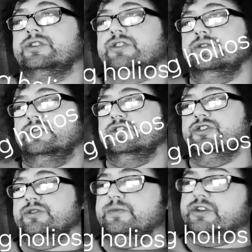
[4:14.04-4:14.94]

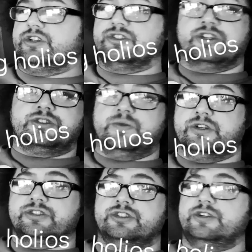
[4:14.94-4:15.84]
resolutions is because X,
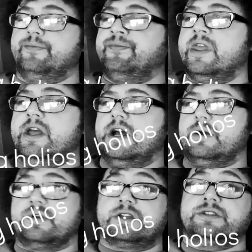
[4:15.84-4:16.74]
Y, and Z.
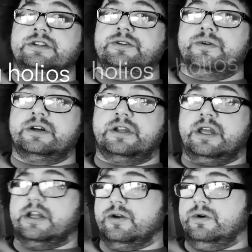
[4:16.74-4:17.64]
I want to continue on,
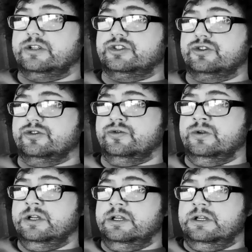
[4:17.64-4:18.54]
and I want
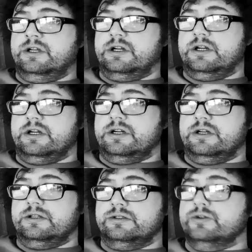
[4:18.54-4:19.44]
to
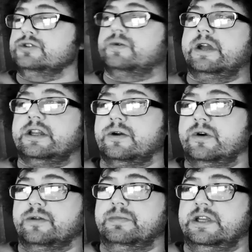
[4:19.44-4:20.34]
uh, lose weight. I
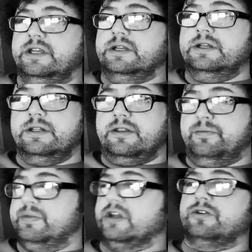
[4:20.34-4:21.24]
want to be
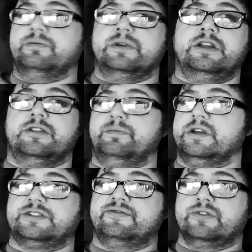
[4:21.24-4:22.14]
the better me, the
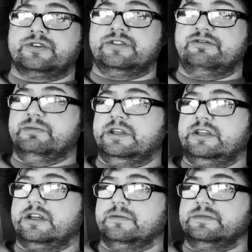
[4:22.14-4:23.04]
best version of
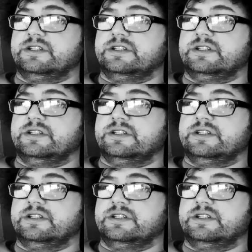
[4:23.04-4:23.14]
me, come